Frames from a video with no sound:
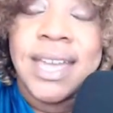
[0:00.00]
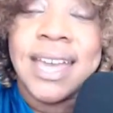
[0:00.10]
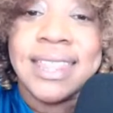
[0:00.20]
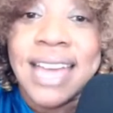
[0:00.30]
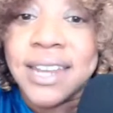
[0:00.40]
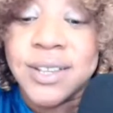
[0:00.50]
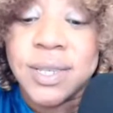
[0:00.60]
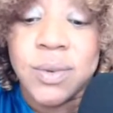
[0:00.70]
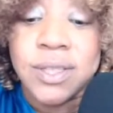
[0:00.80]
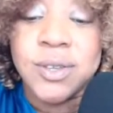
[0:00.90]
And that
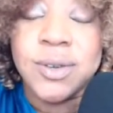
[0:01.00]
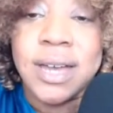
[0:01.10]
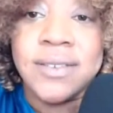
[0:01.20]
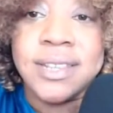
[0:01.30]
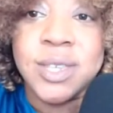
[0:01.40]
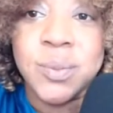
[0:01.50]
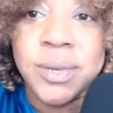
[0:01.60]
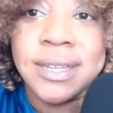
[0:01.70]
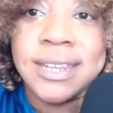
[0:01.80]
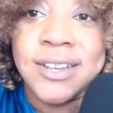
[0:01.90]
is whether you have a
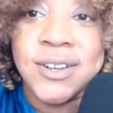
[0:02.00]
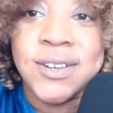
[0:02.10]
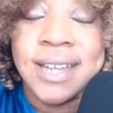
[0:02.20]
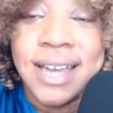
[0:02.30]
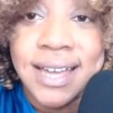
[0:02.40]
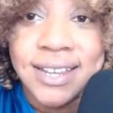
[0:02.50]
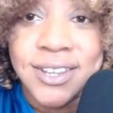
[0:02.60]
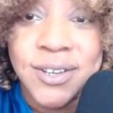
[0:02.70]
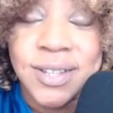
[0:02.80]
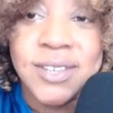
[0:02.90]
disability or not.
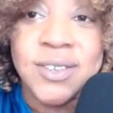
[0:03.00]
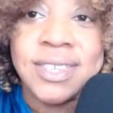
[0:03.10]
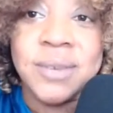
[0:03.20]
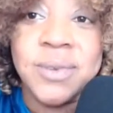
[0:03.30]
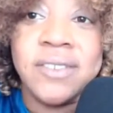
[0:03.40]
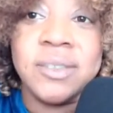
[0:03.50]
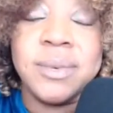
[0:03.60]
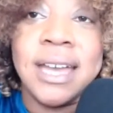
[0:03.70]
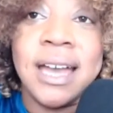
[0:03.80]
You know, like you said, we have to be